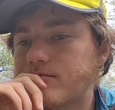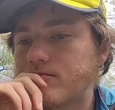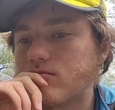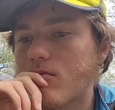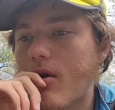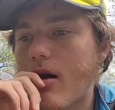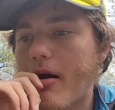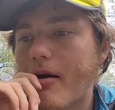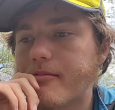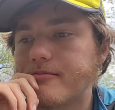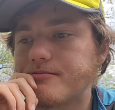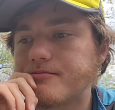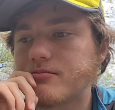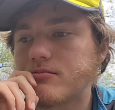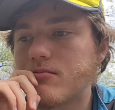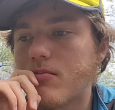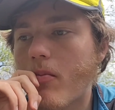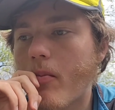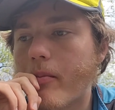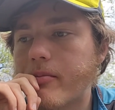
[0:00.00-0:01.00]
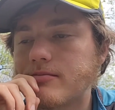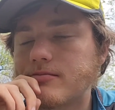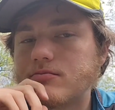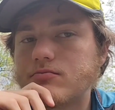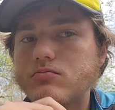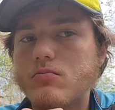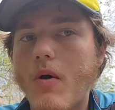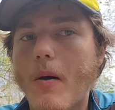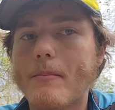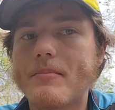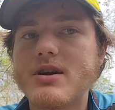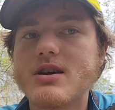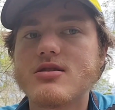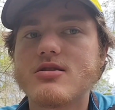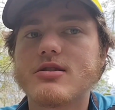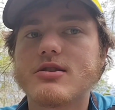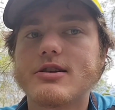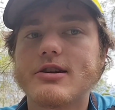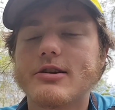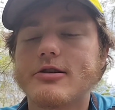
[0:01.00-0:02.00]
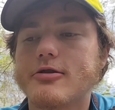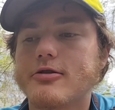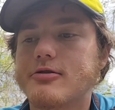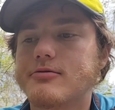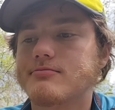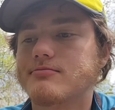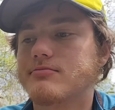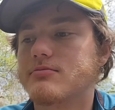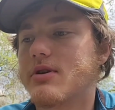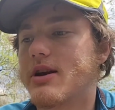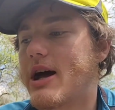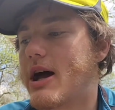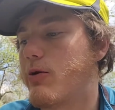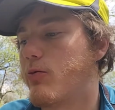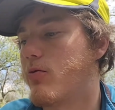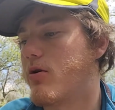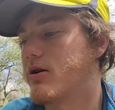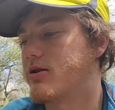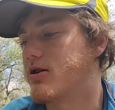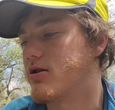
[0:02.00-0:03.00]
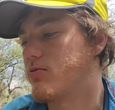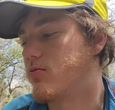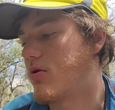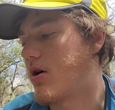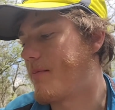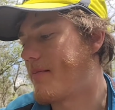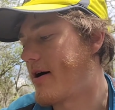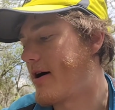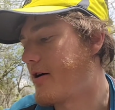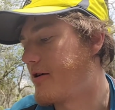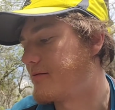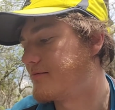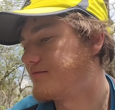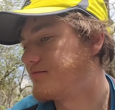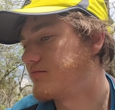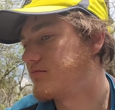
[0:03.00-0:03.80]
A piece of gear that I'd want to swap out,